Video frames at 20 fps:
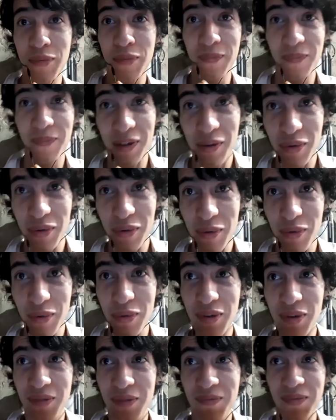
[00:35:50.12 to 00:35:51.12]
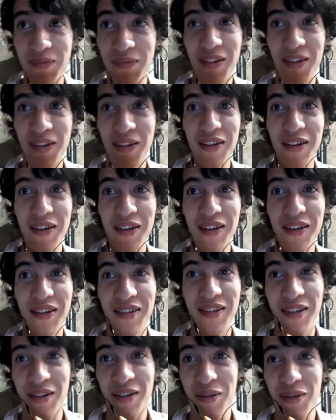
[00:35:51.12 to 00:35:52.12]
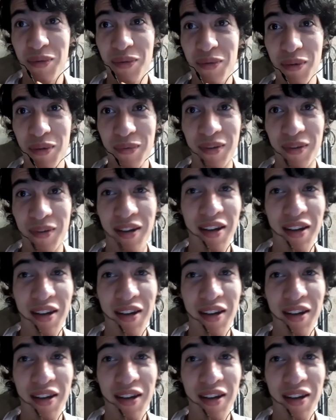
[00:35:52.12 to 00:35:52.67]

Hello, everyone. Thanks, Rob.